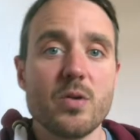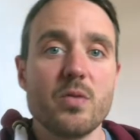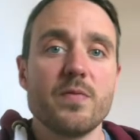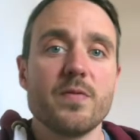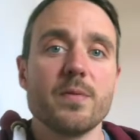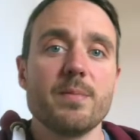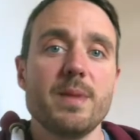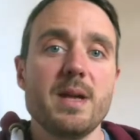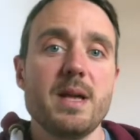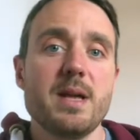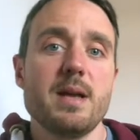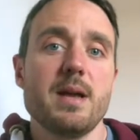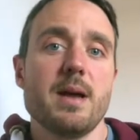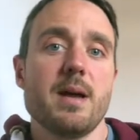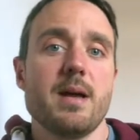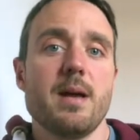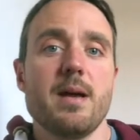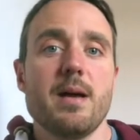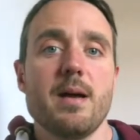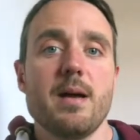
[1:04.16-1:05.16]
for me,
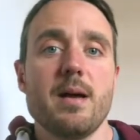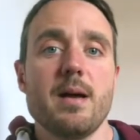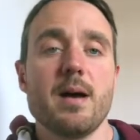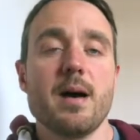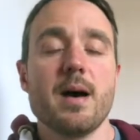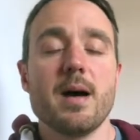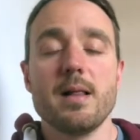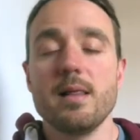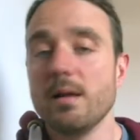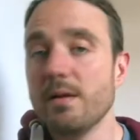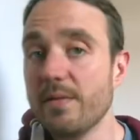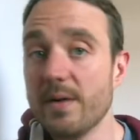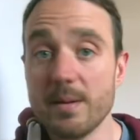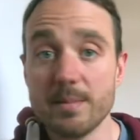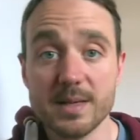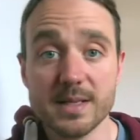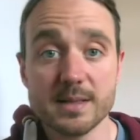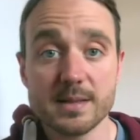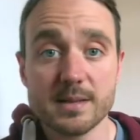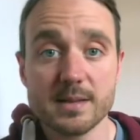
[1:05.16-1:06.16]
I love
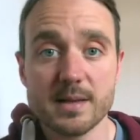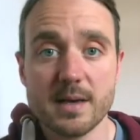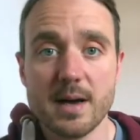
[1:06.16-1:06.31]
hummus.